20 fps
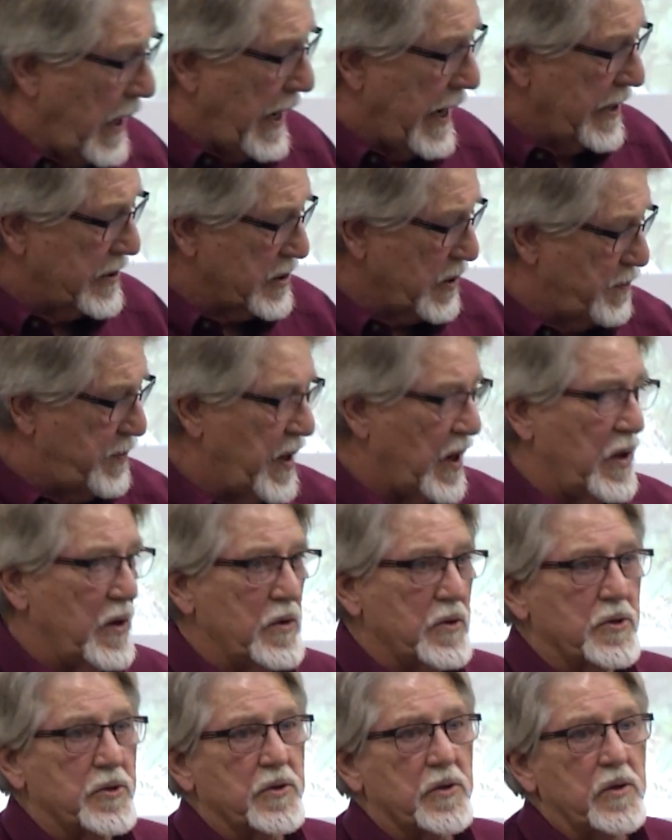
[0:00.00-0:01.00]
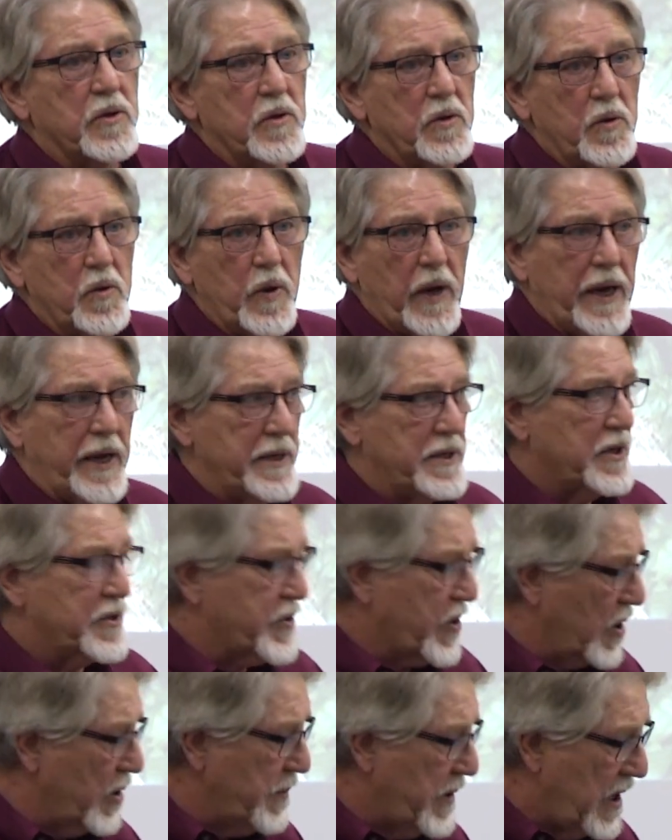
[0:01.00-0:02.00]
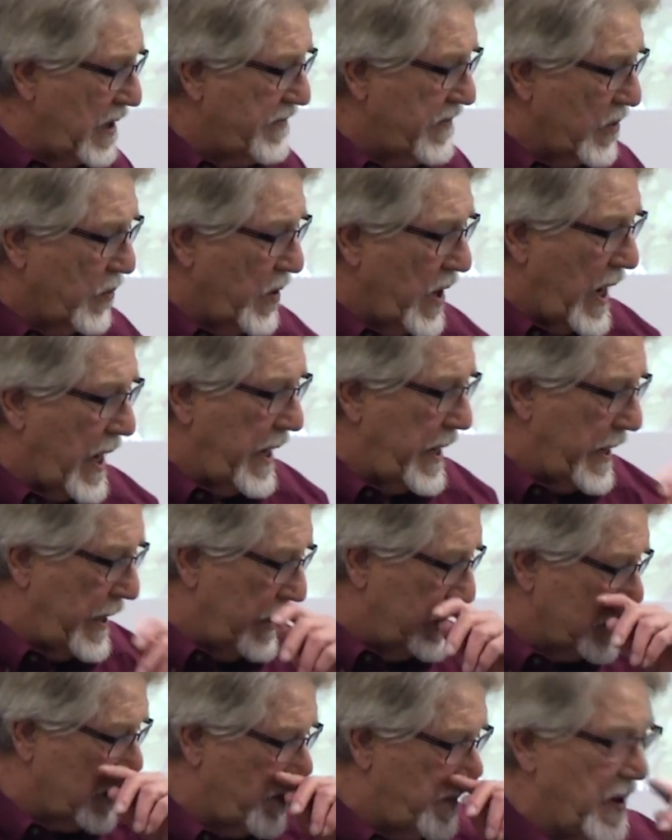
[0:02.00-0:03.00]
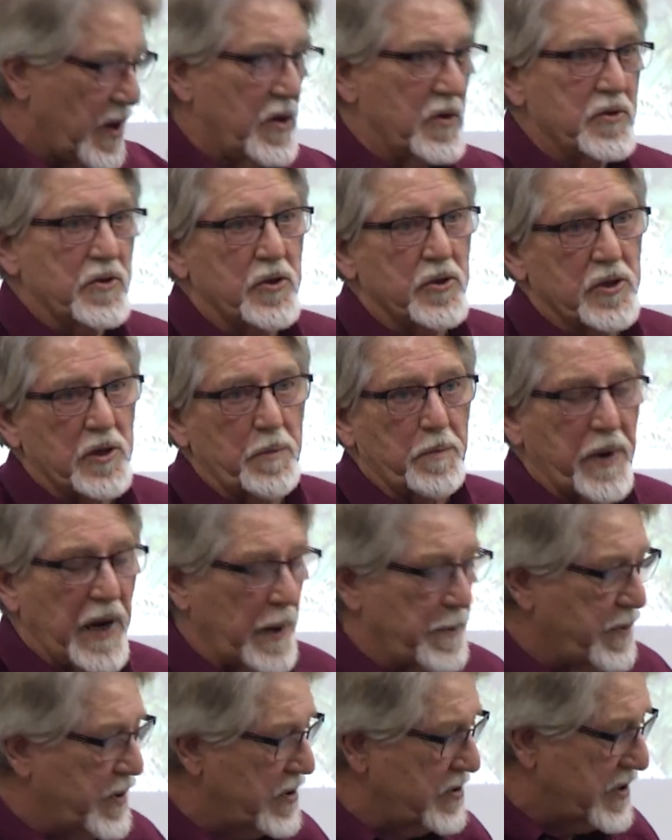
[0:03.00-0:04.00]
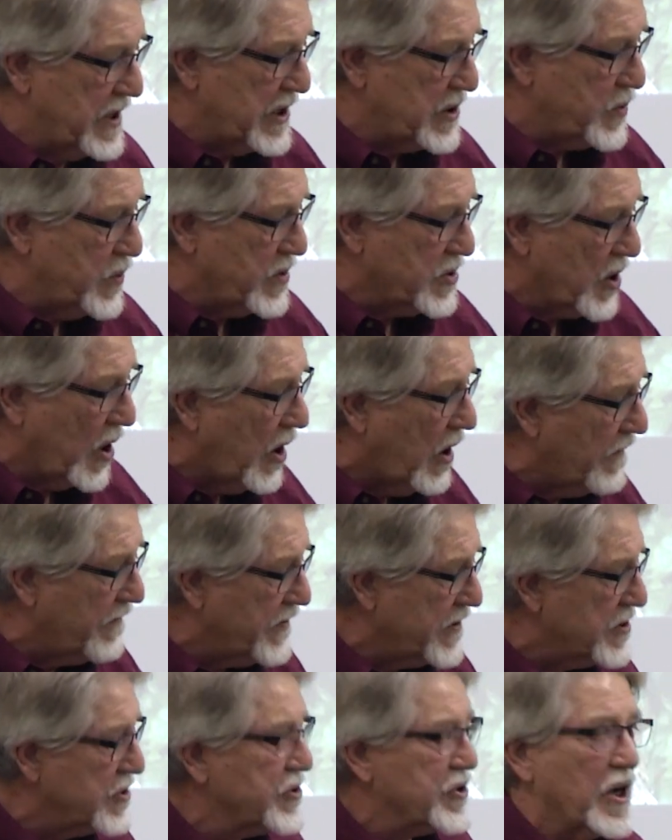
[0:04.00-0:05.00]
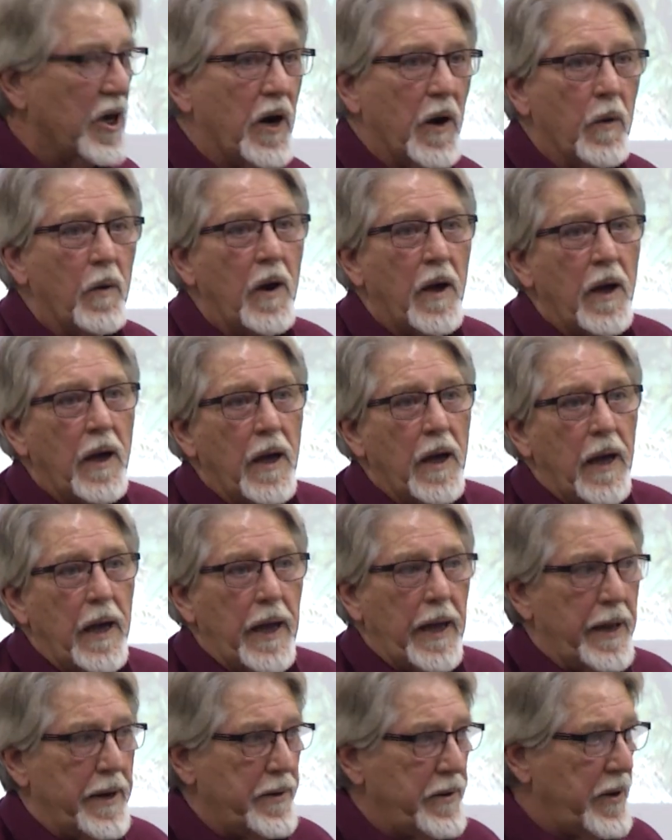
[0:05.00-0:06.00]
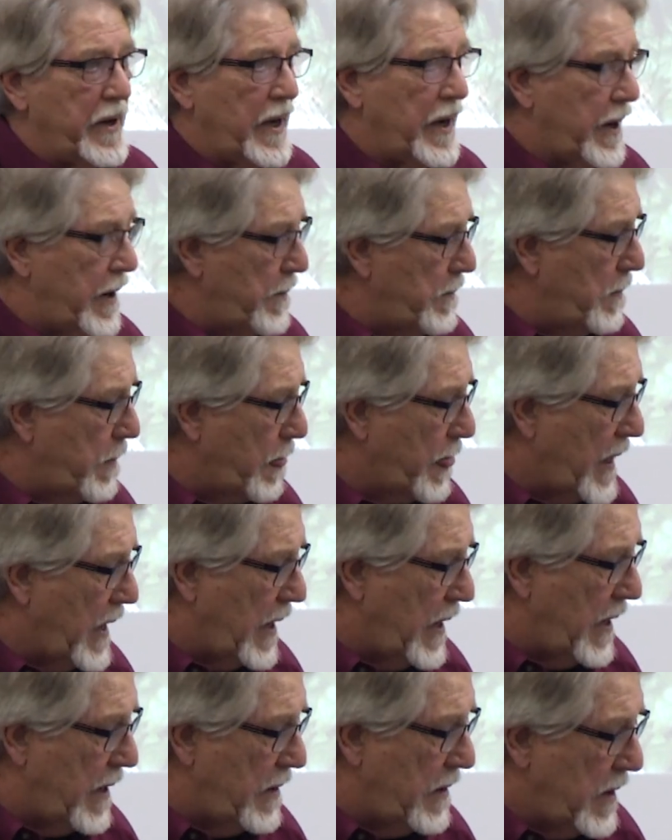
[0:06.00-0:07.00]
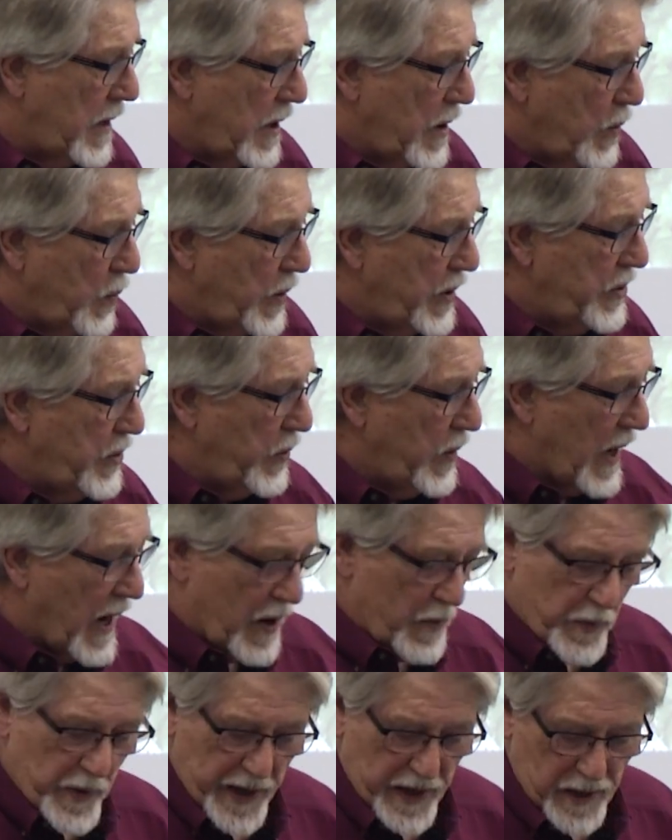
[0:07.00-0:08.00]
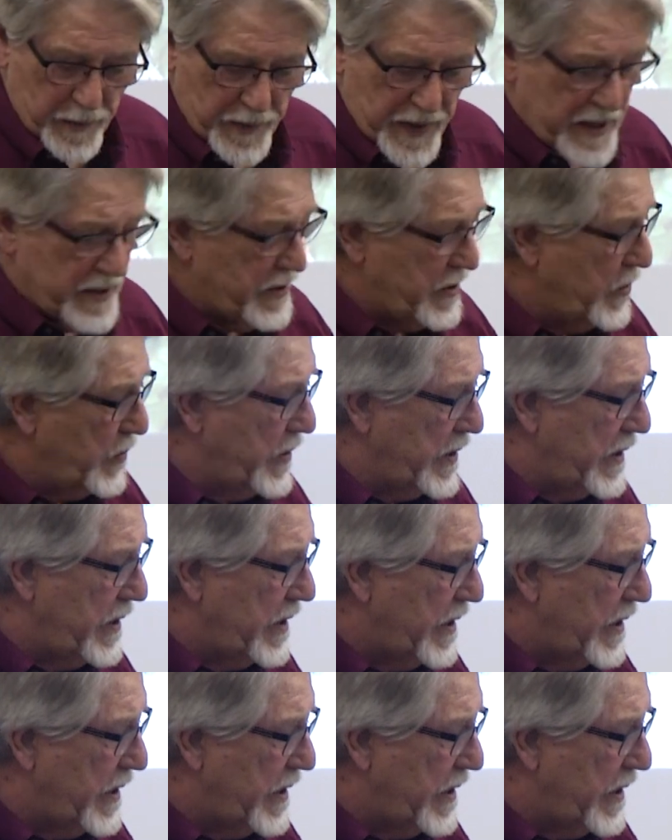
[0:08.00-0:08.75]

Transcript: as opposed to a determinate variety as opposed to some peppers. This was all for show, and we do not recommend doing